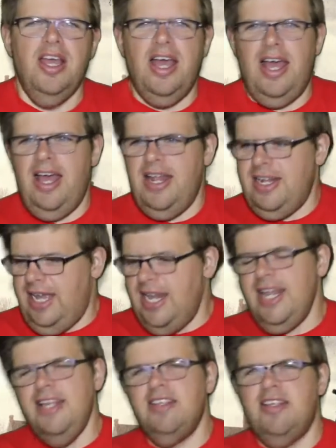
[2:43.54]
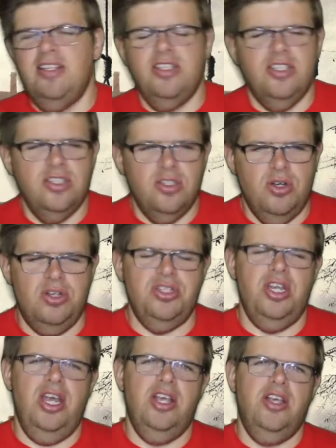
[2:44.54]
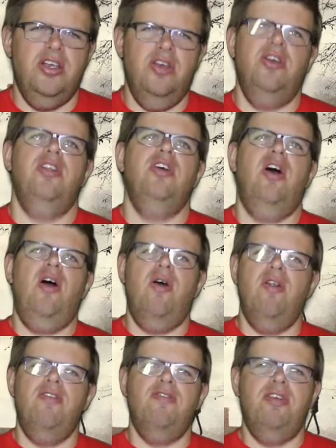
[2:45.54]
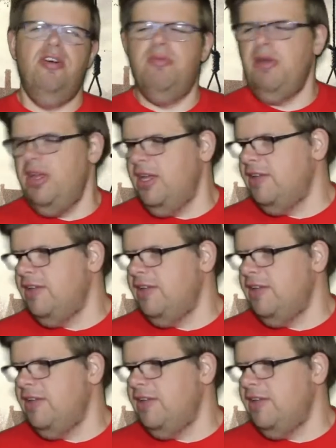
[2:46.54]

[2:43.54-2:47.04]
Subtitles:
And it is such a good horror film.